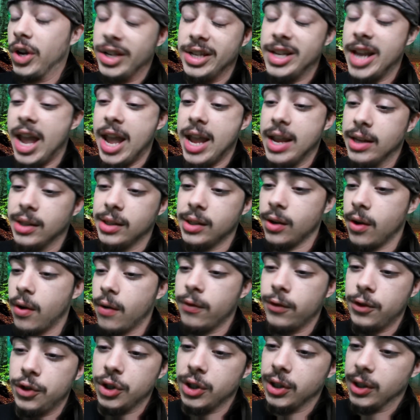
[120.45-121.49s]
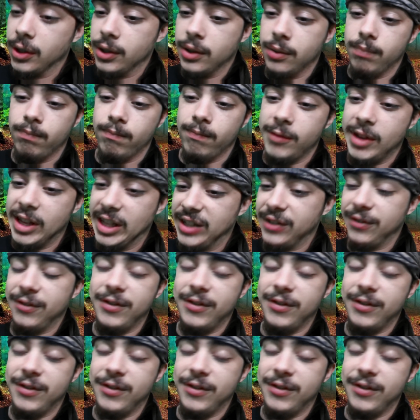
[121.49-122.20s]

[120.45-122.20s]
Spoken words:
days of just this